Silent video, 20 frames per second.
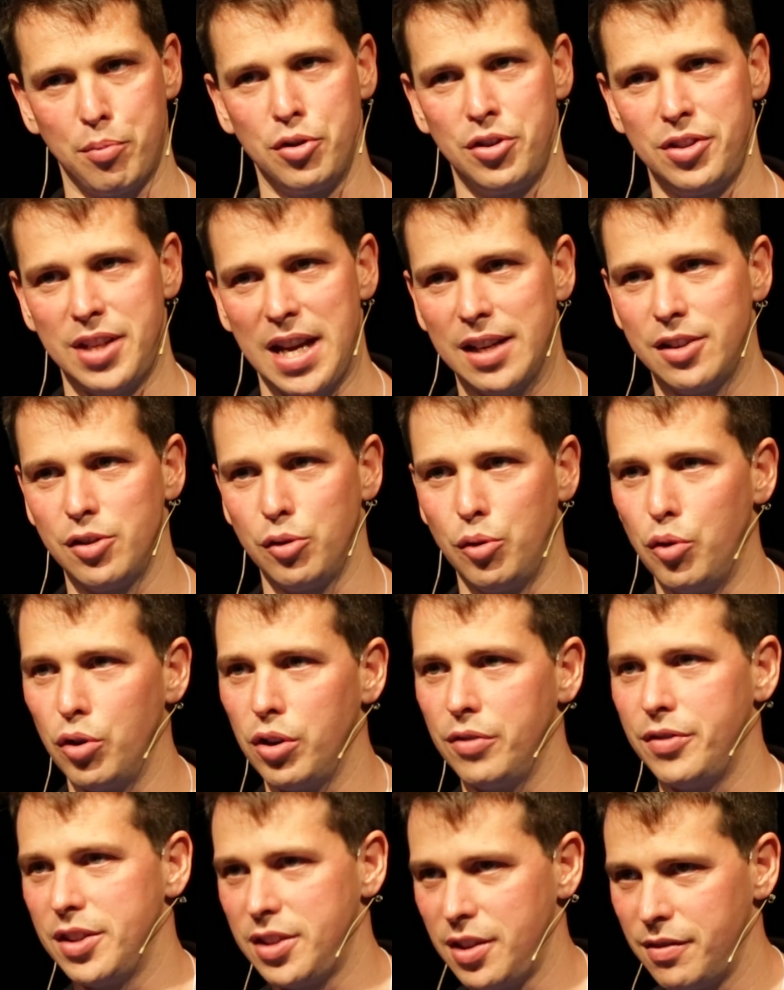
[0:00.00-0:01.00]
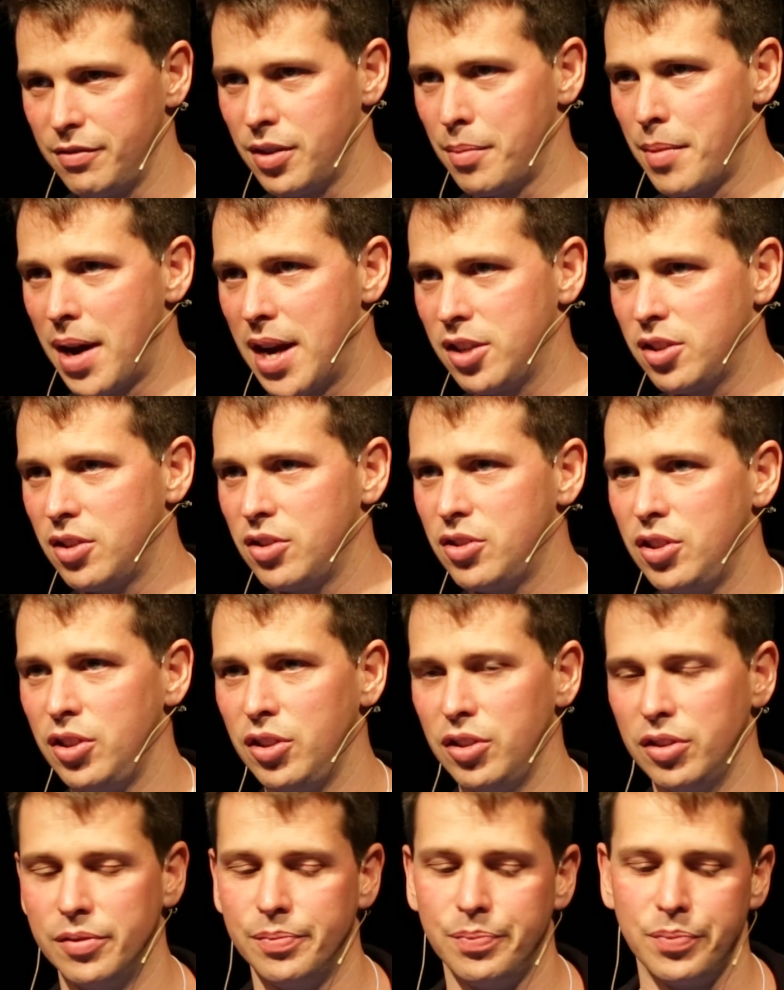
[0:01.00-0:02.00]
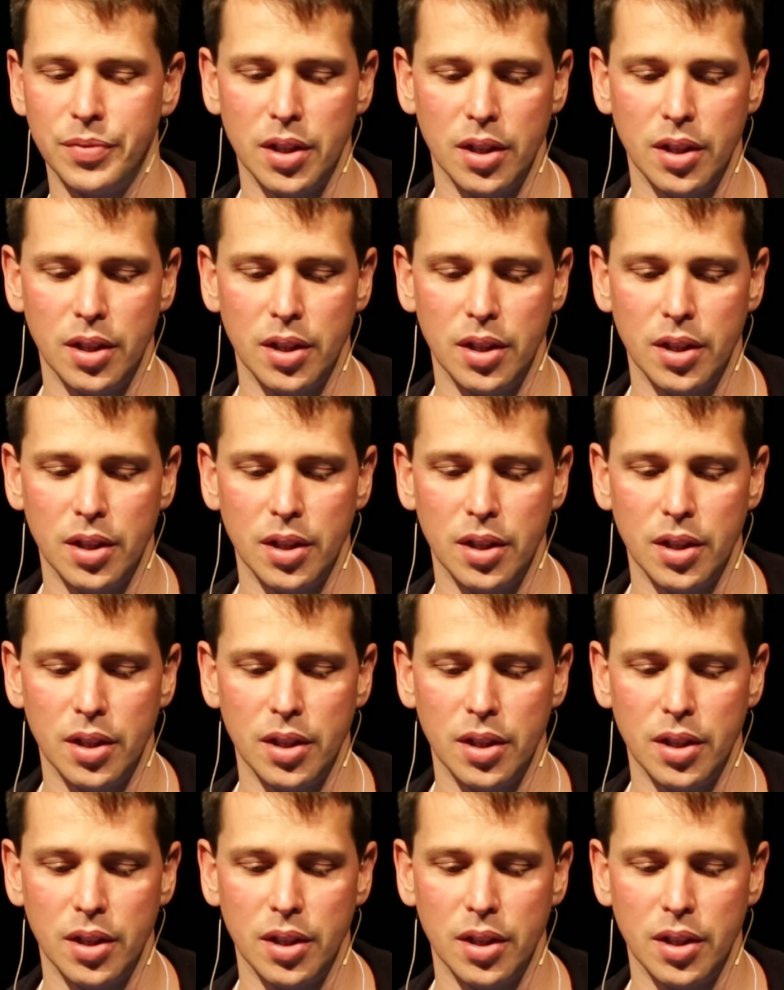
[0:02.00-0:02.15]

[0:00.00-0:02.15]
present all of this information to you.